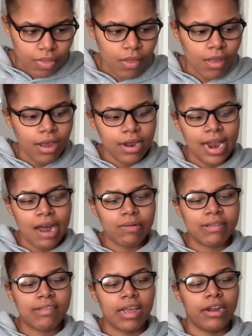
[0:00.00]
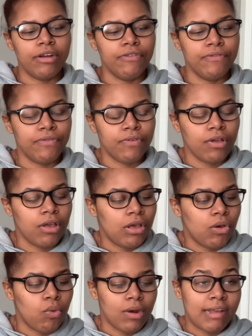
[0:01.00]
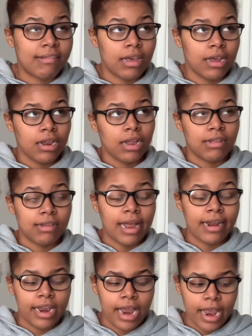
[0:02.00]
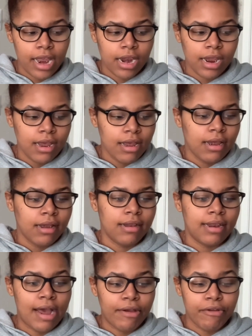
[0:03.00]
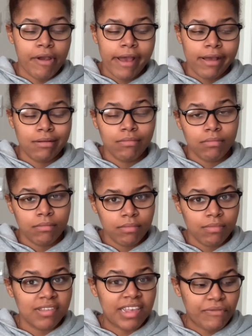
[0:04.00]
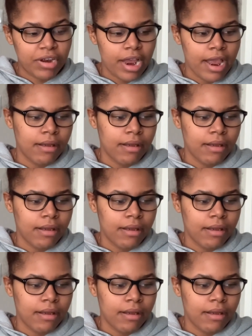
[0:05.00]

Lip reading: Now instead of, what did I say? 98. Now you're at 78.